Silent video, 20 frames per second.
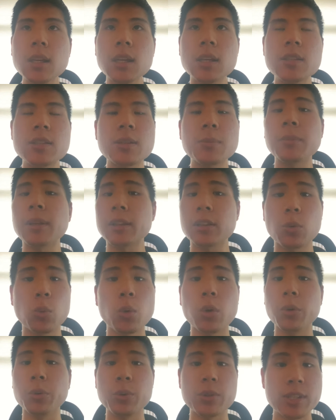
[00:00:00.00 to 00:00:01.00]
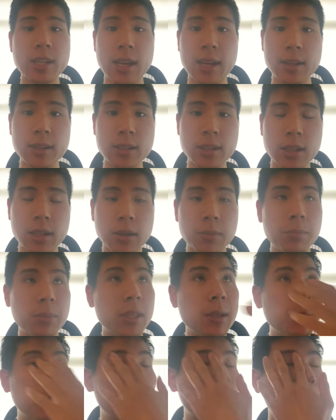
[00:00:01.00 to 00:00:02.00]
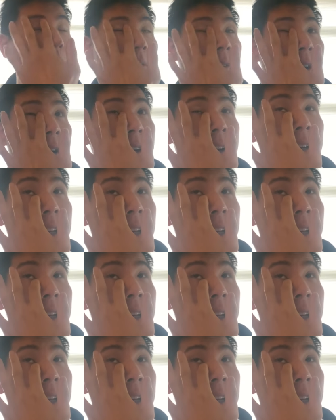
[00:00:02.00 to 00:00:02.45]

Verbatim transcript: it seemed like the world was ending. People were very